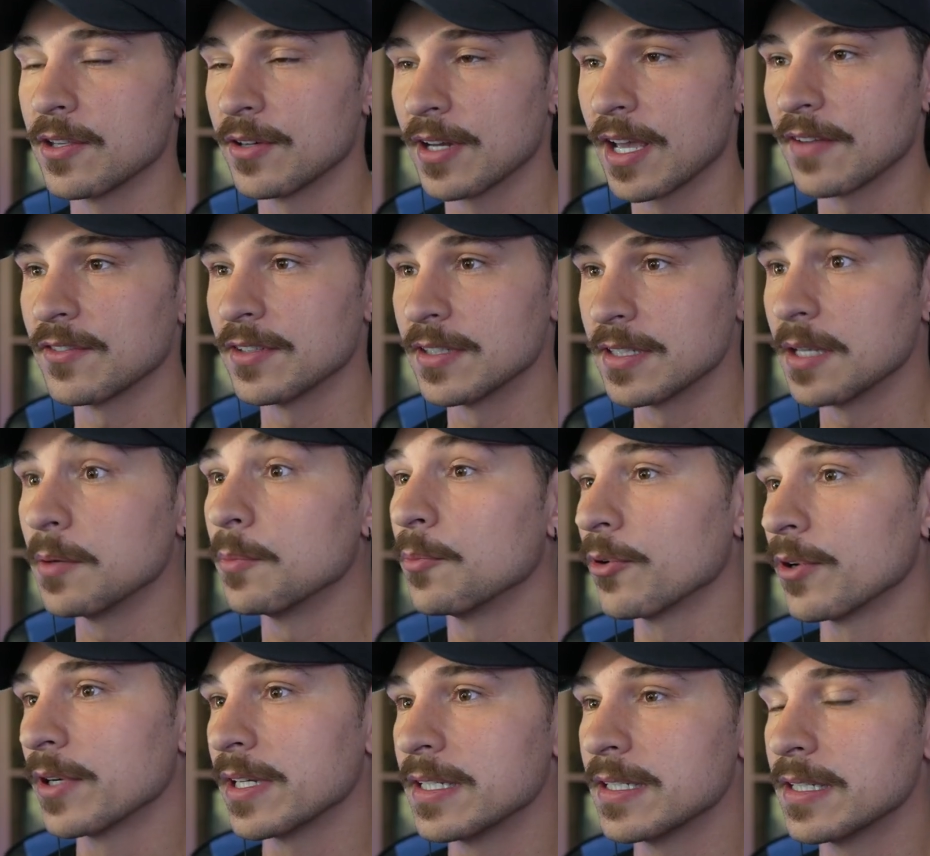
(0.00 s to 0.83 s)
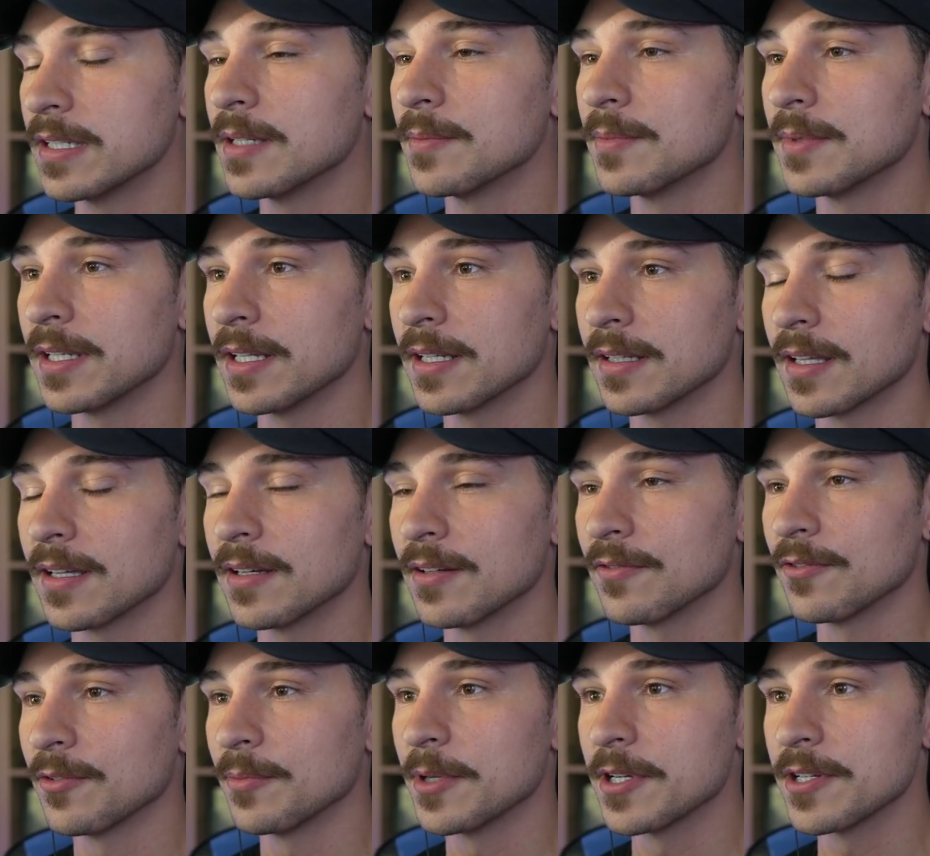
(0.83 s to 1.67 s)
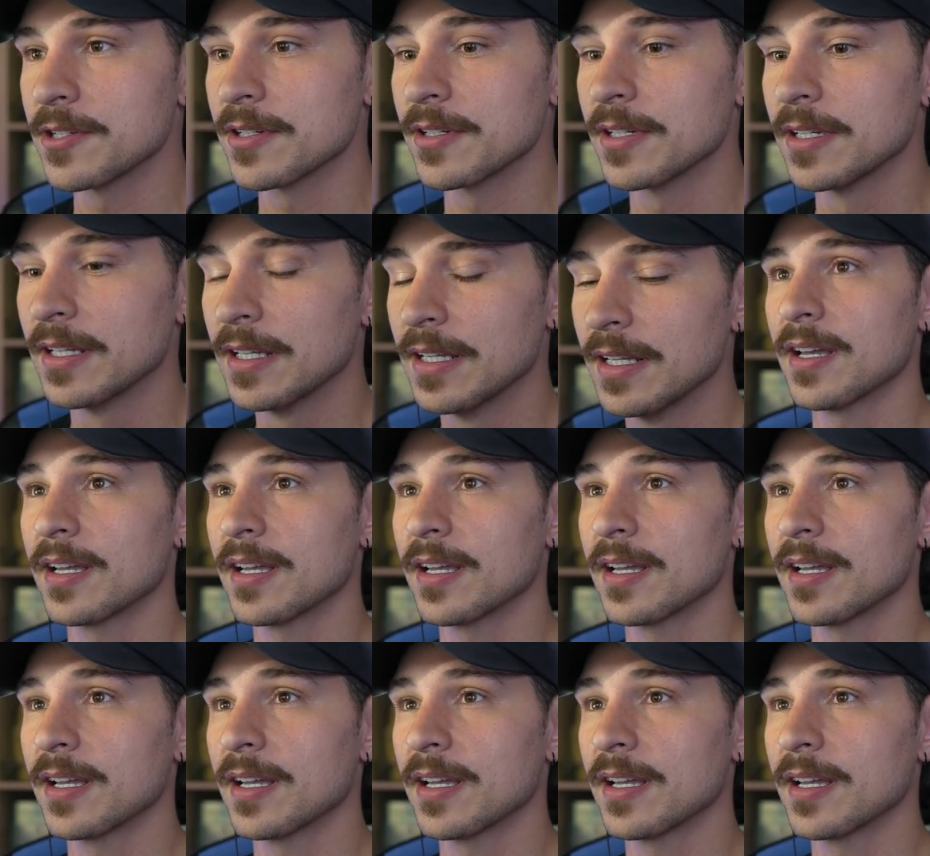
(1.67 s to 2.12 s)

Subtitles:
You'd have to dig pretty deep to get that information.